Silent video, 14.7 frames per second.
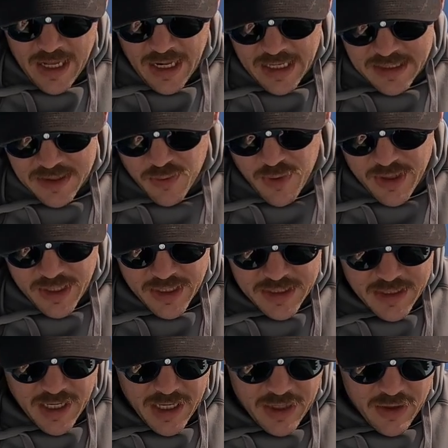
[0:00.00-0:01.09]
as the one
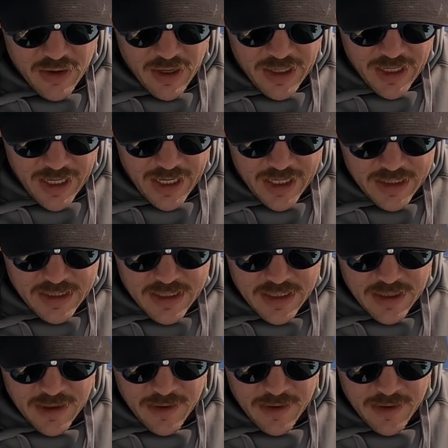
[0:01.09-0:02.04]
I got at